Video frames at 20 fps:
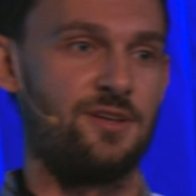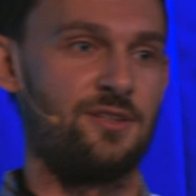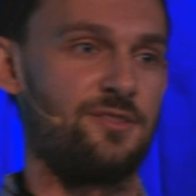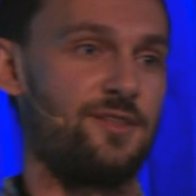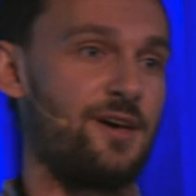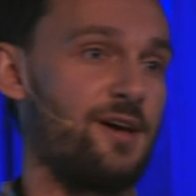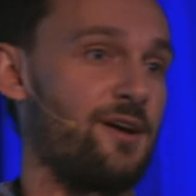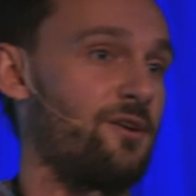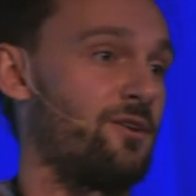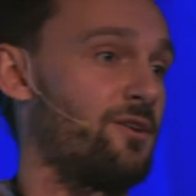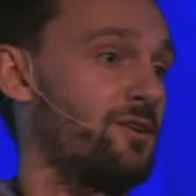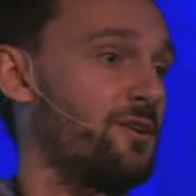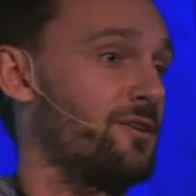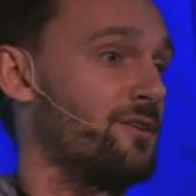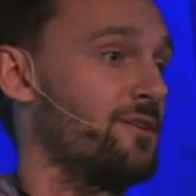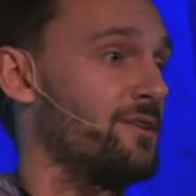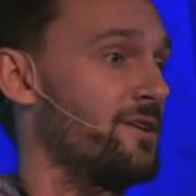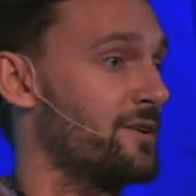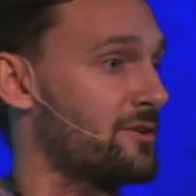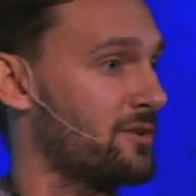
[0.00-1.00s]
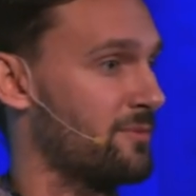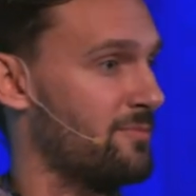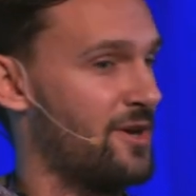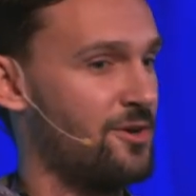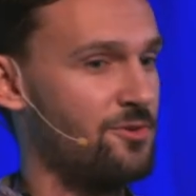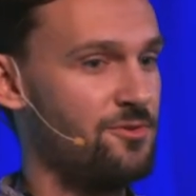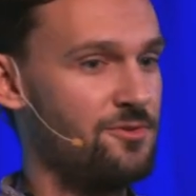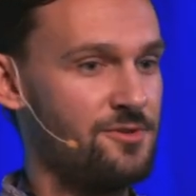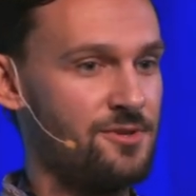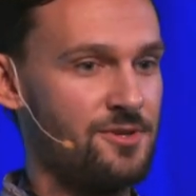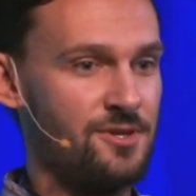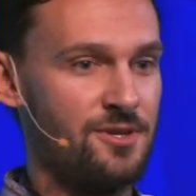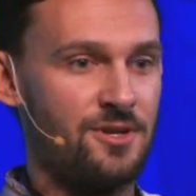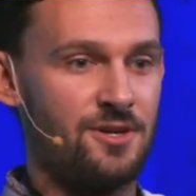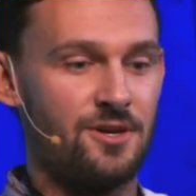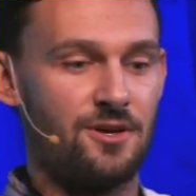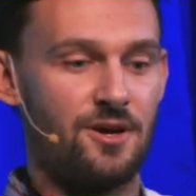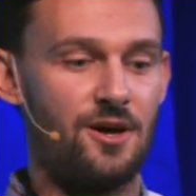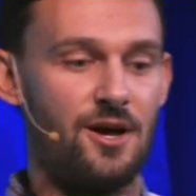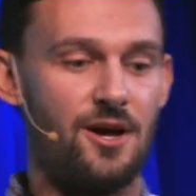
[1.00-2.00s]
that are incremental
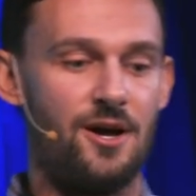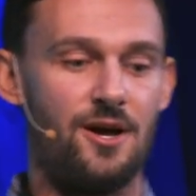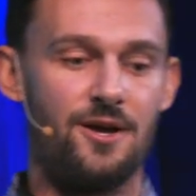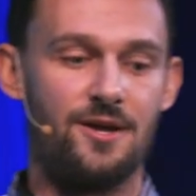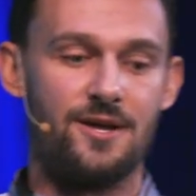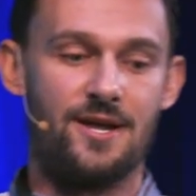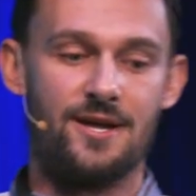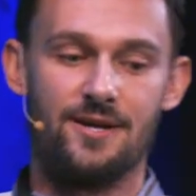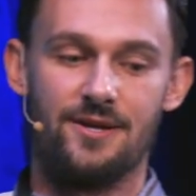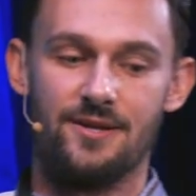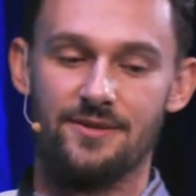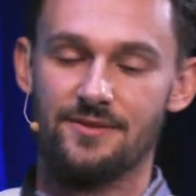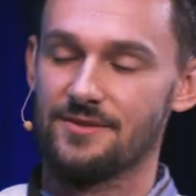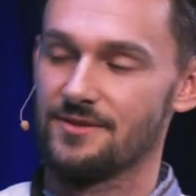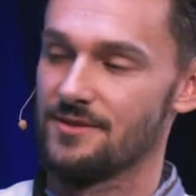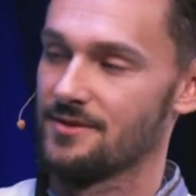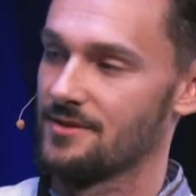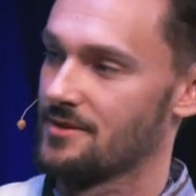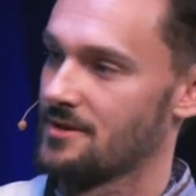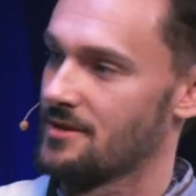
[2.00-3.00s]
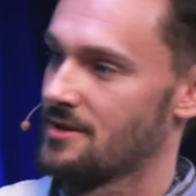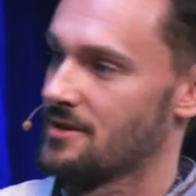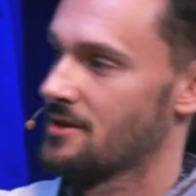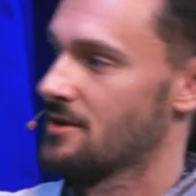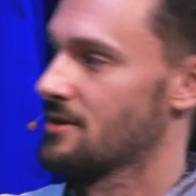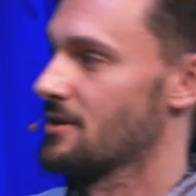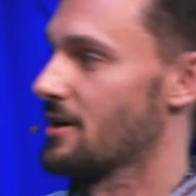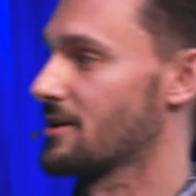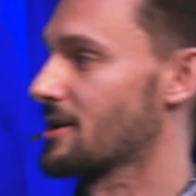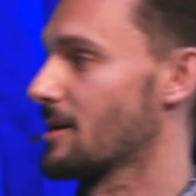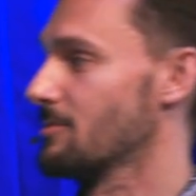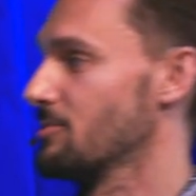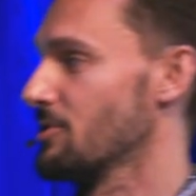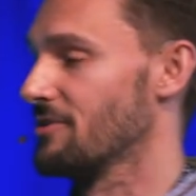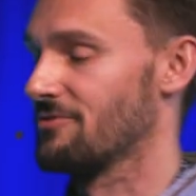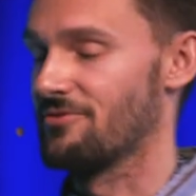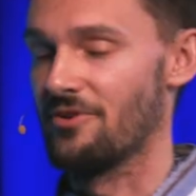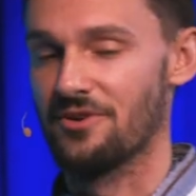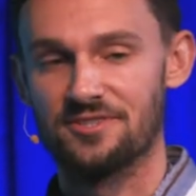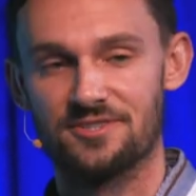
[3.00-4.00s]
and a couple
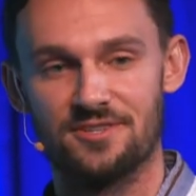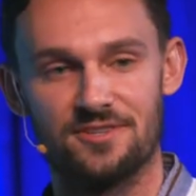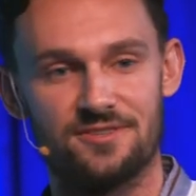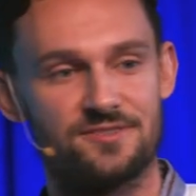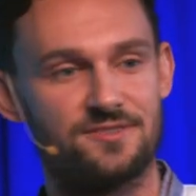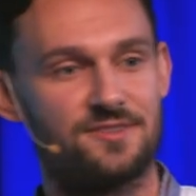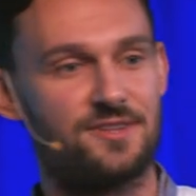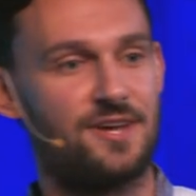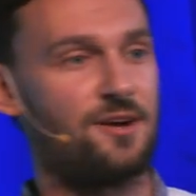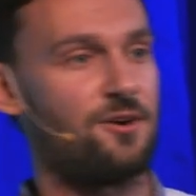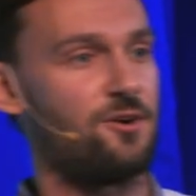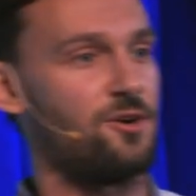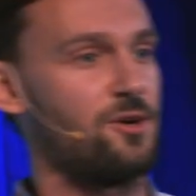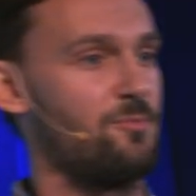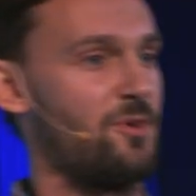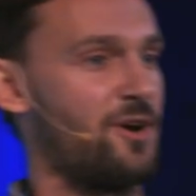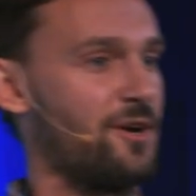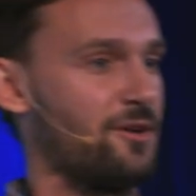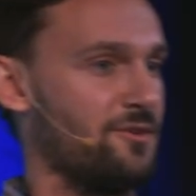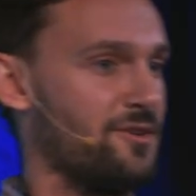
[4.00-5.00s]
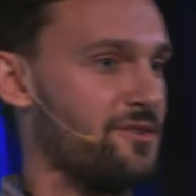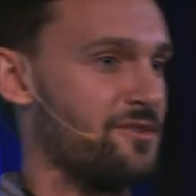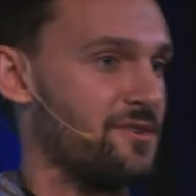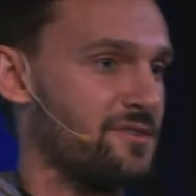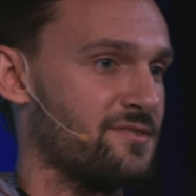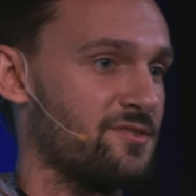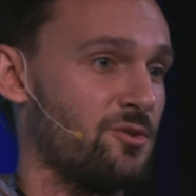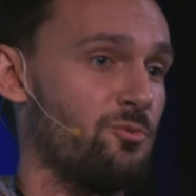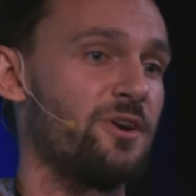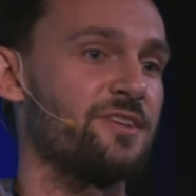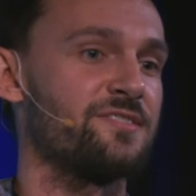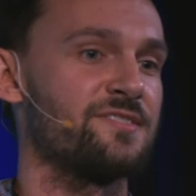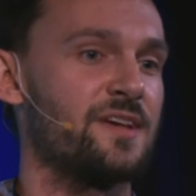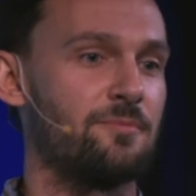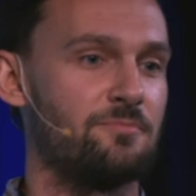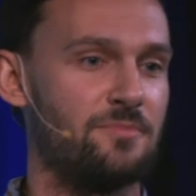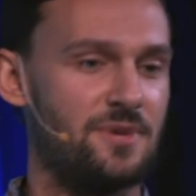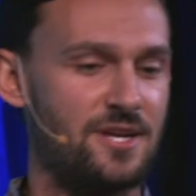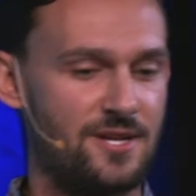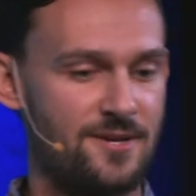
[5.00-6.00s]
of functions that are monolithic. So what does
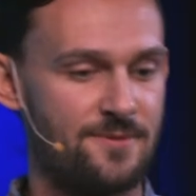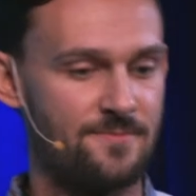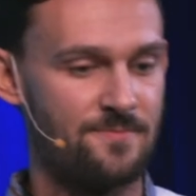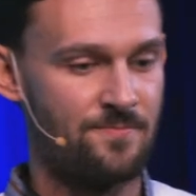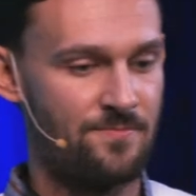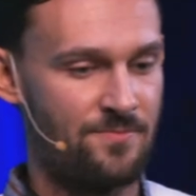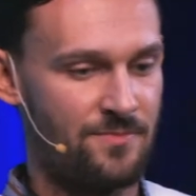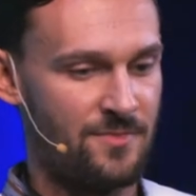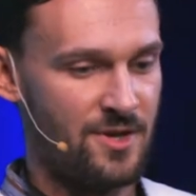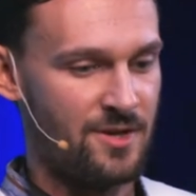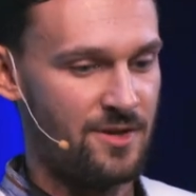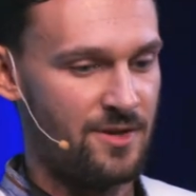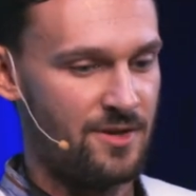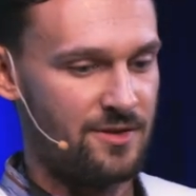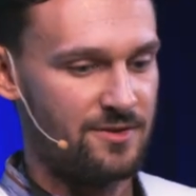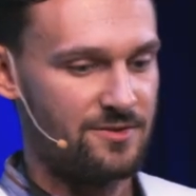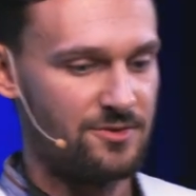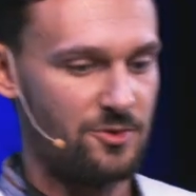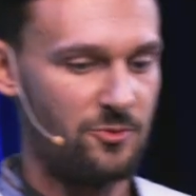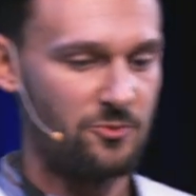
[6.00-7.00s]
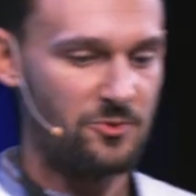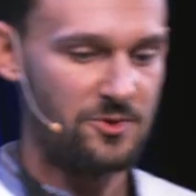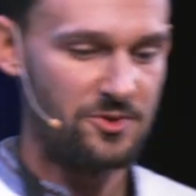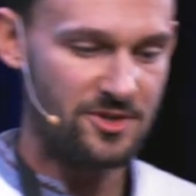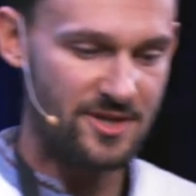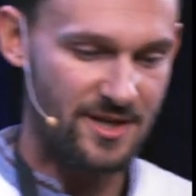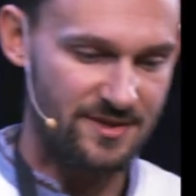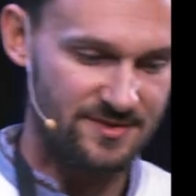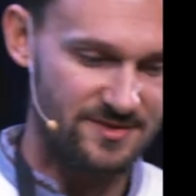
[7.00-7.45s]
that mean? So if we look at